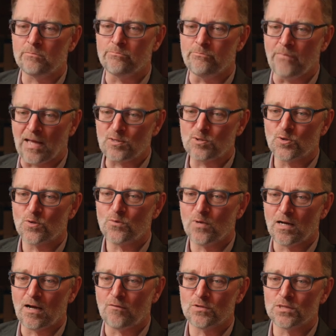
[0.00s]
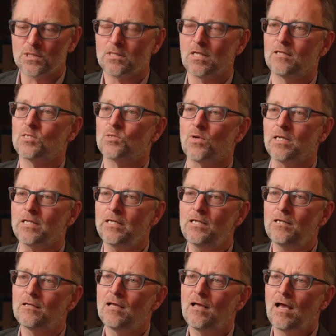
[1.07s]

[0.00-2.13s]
mentor, when I was still a trainee,